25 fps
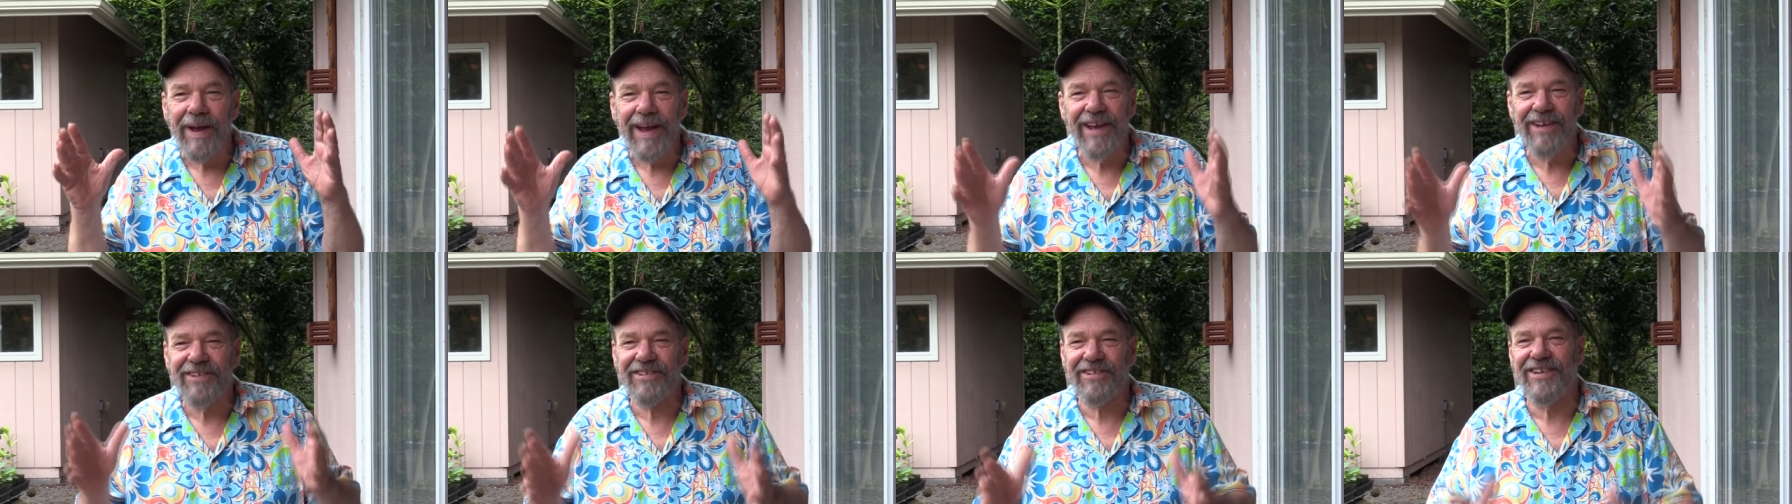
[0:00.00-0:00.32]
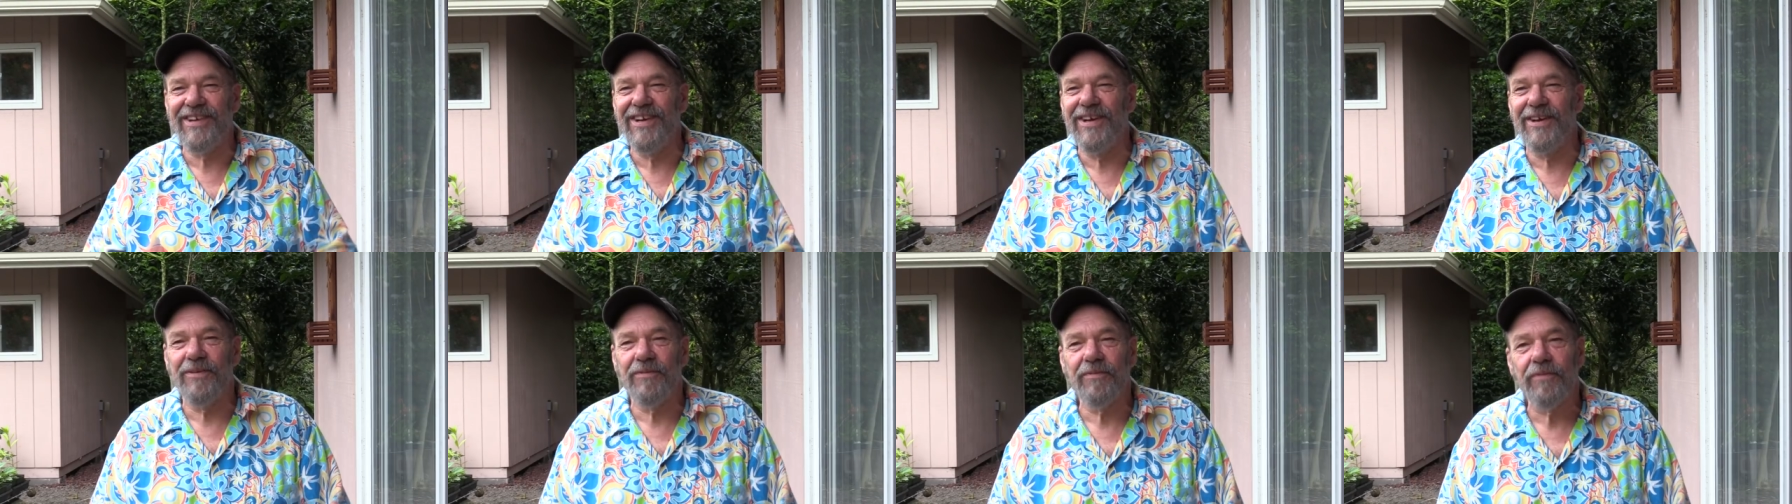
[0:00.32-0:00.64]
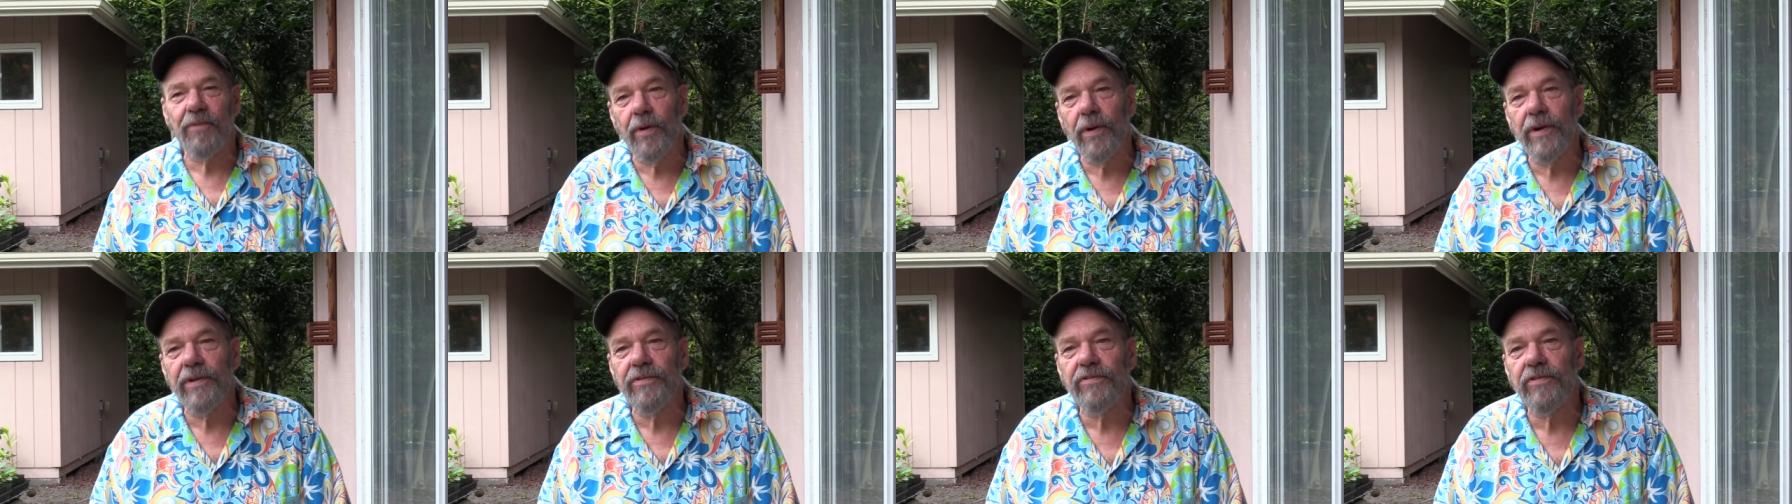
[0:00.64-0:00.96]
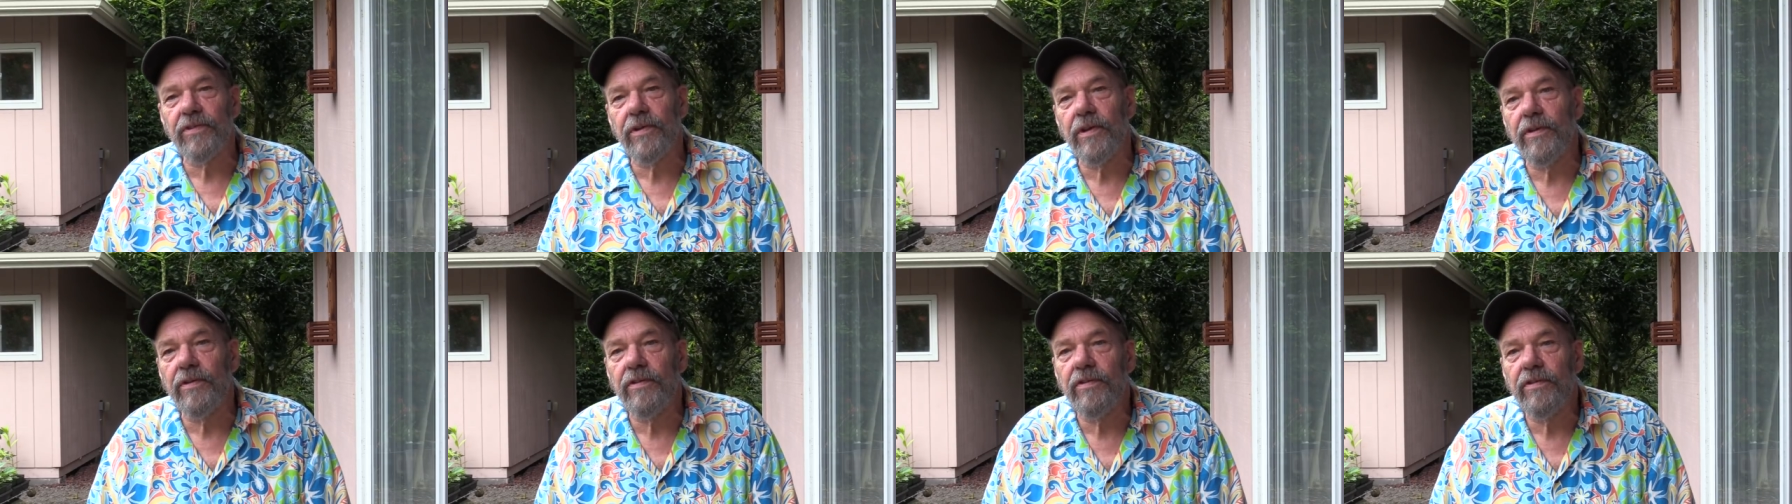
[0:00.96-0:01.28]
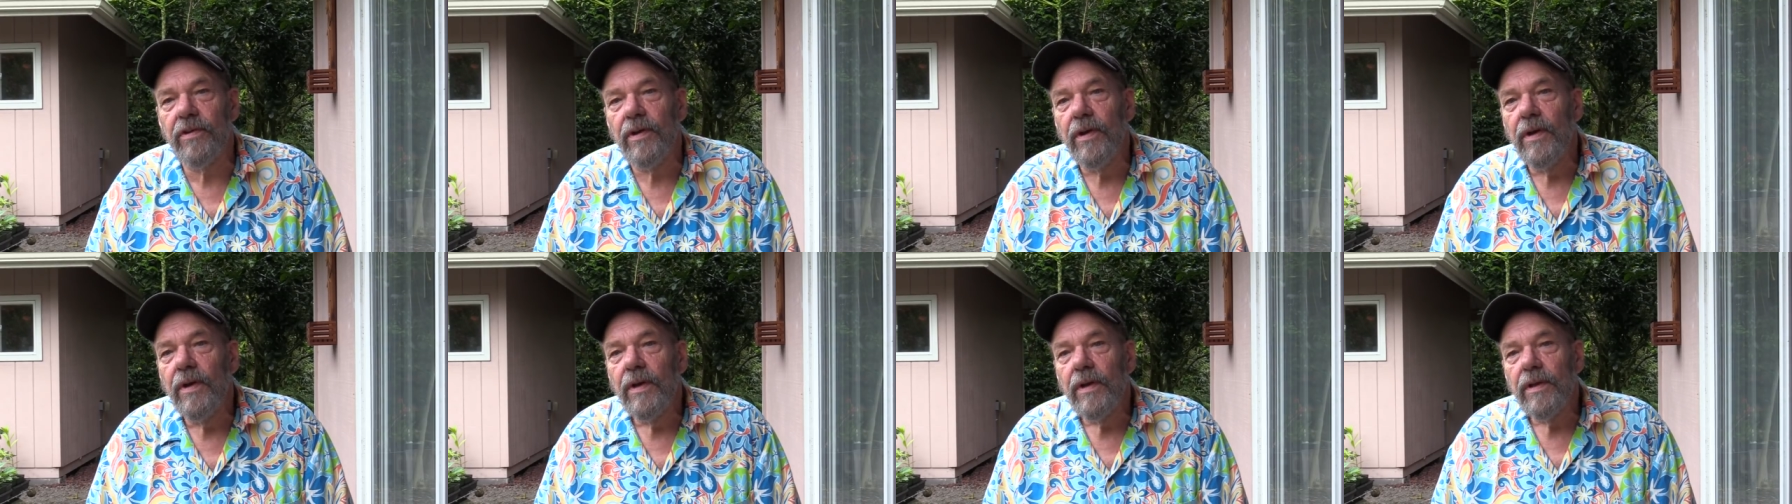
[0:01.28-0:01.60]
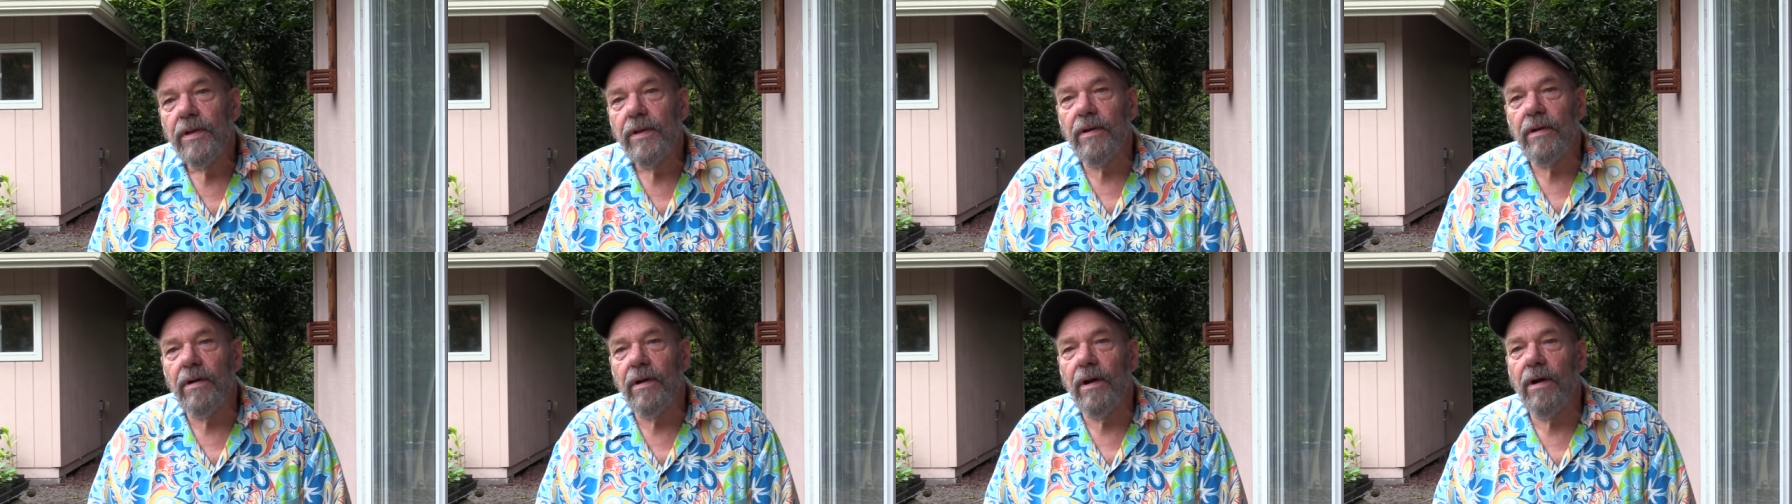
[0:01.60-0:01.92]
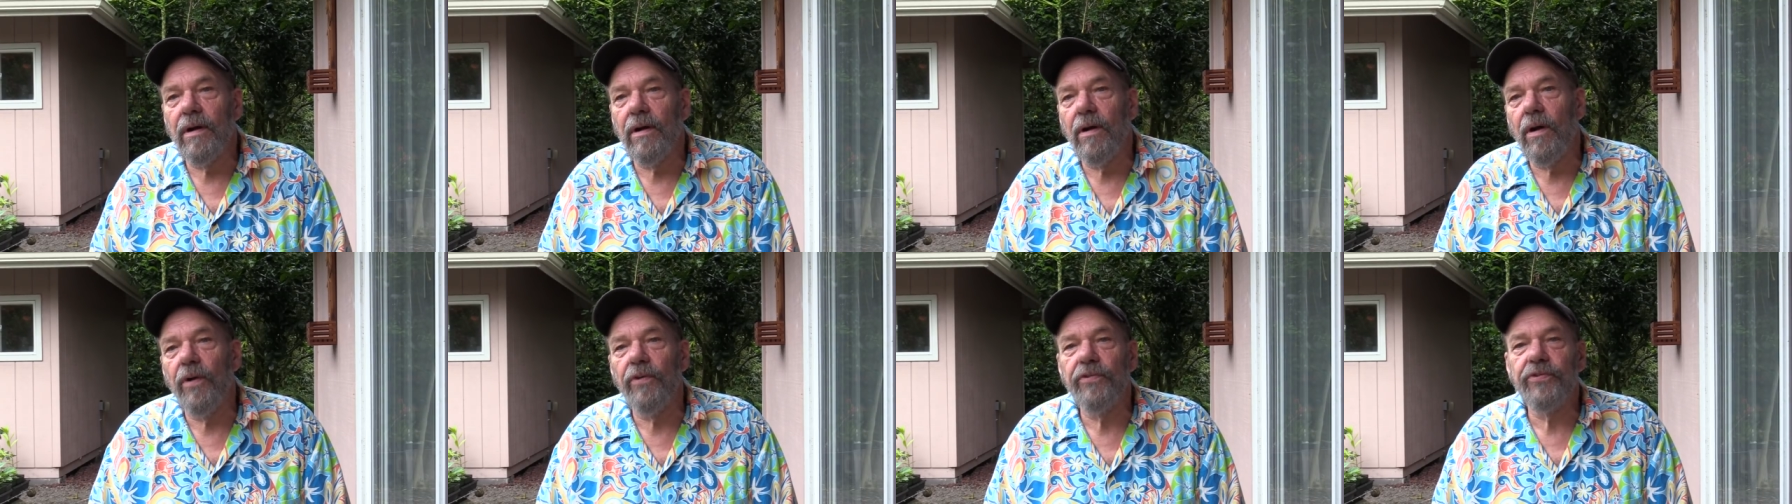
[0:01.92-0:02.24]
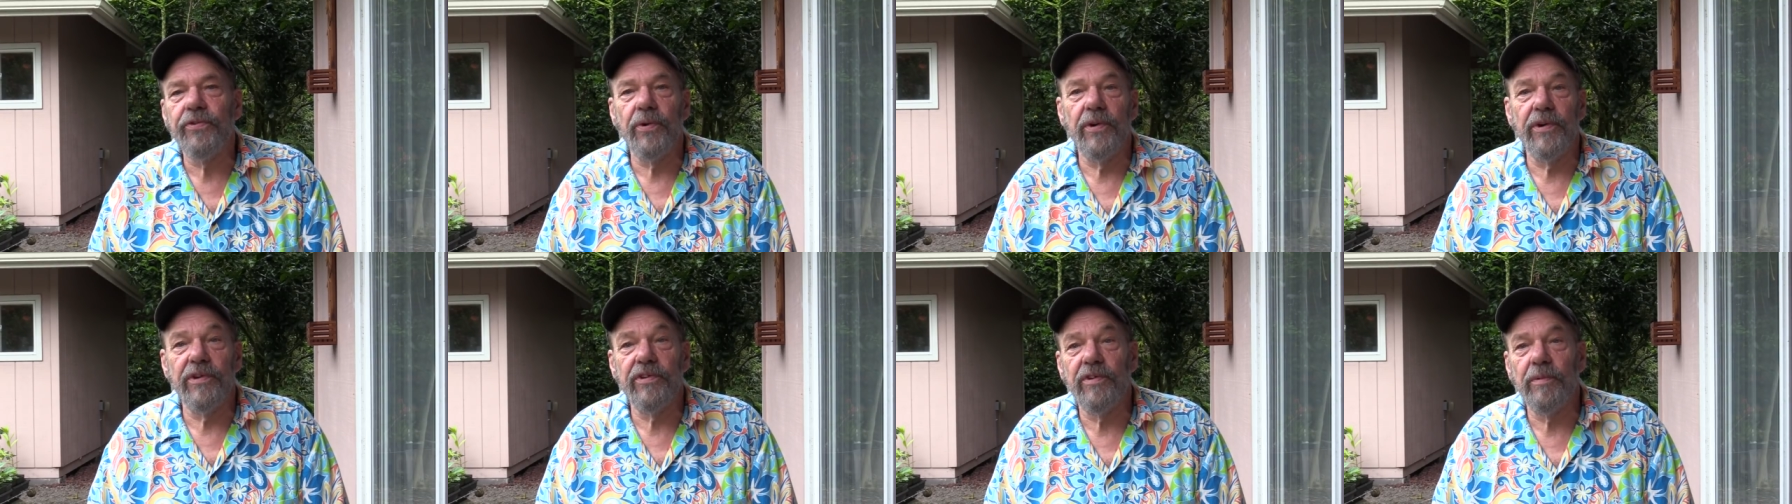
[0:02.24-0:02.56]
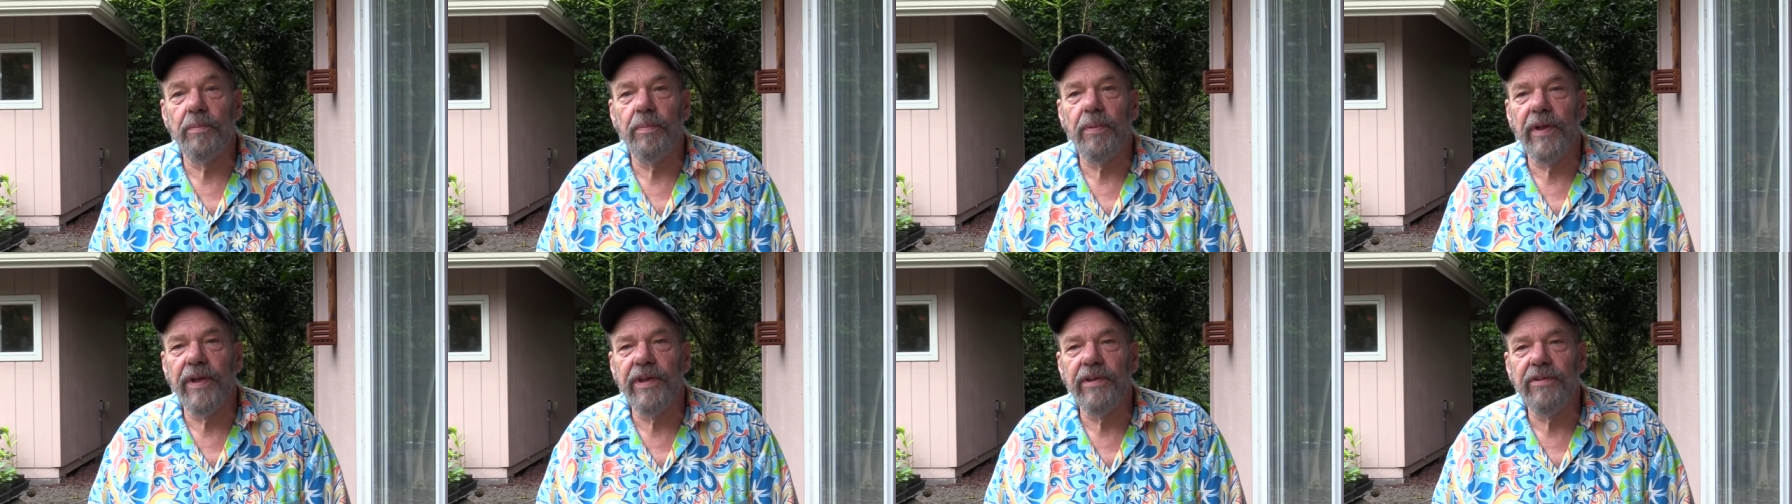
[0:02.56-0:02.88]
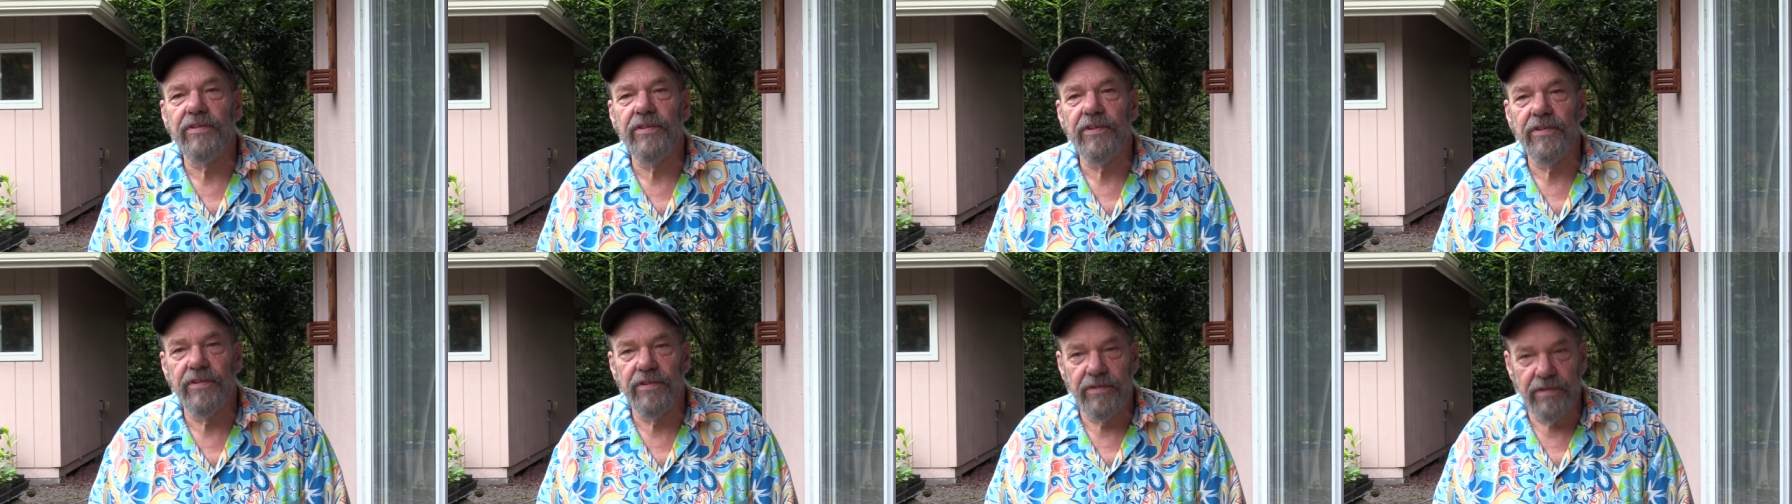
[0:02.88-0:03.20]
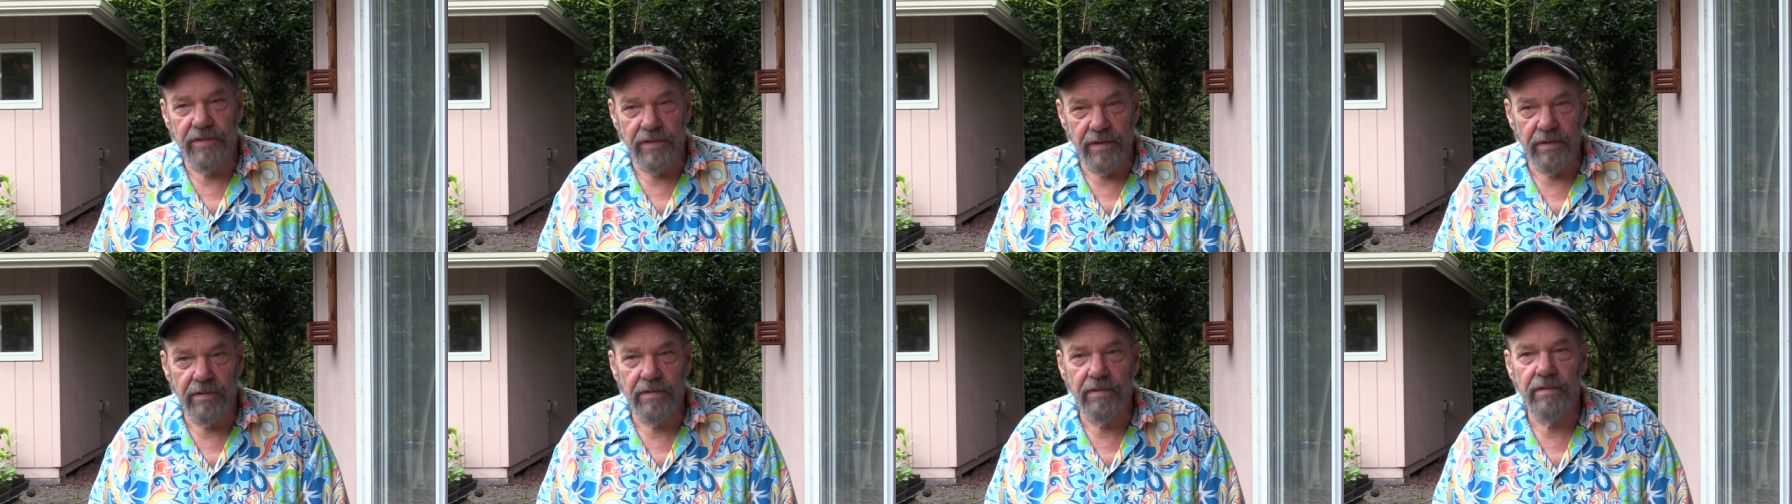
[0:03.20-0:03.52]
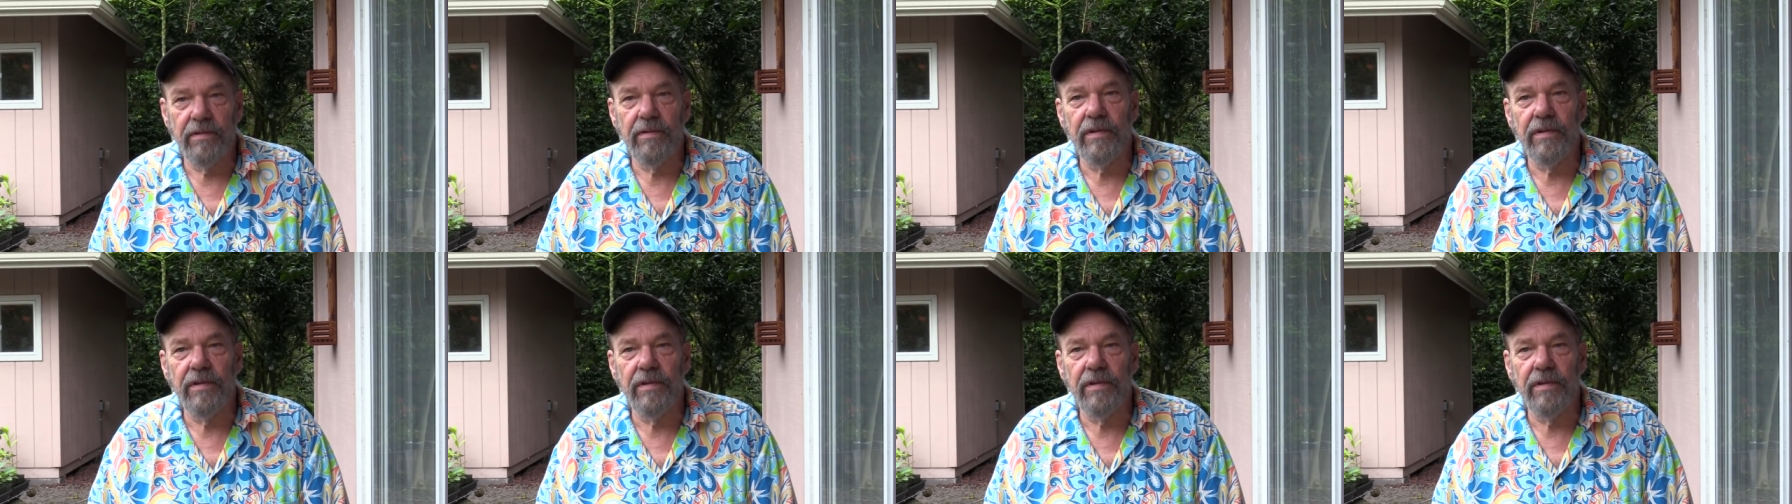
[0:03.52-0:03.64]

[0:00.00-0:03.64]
basket, for instance. There are all sorts of places that,